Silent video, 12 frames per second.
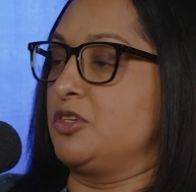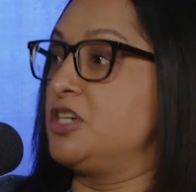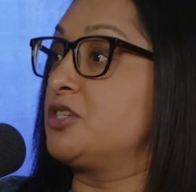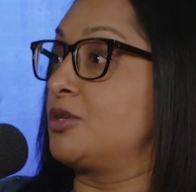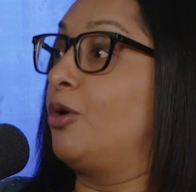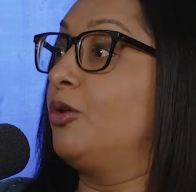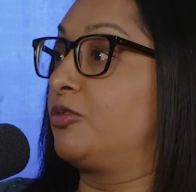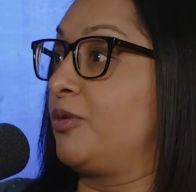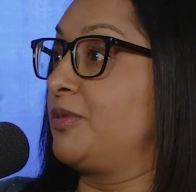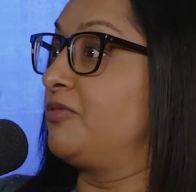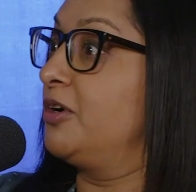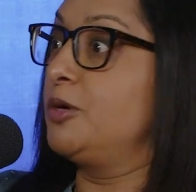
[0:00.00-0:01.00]
she's told
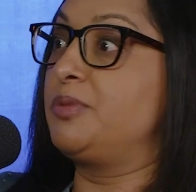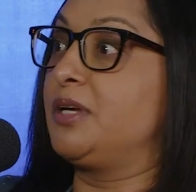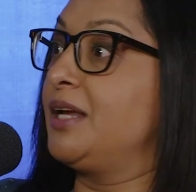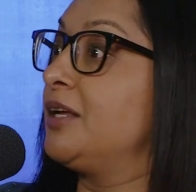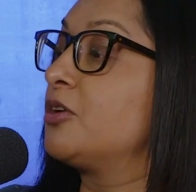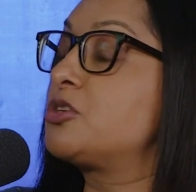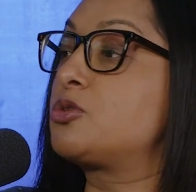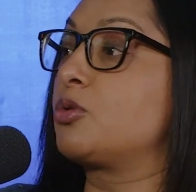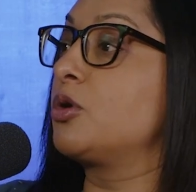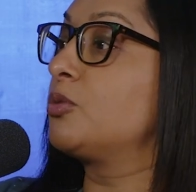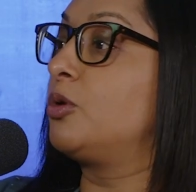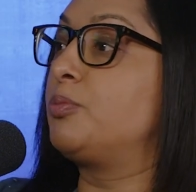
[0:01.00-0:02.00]
from the very beginning, a
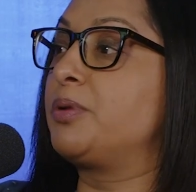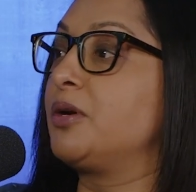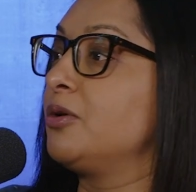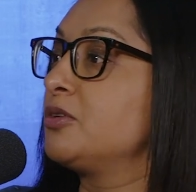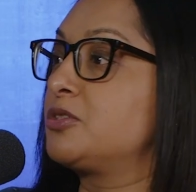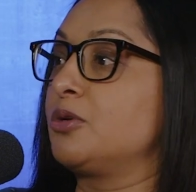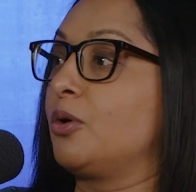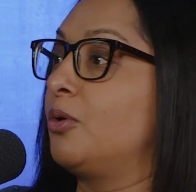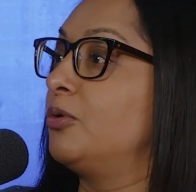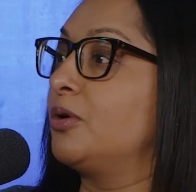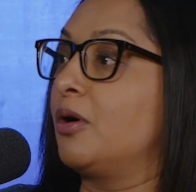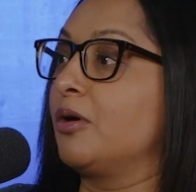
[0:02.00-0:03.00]
sword will pierce your
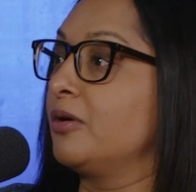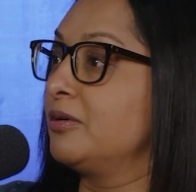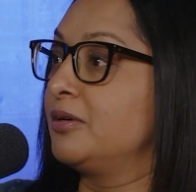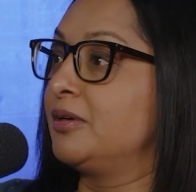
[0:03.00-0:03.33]
own heart.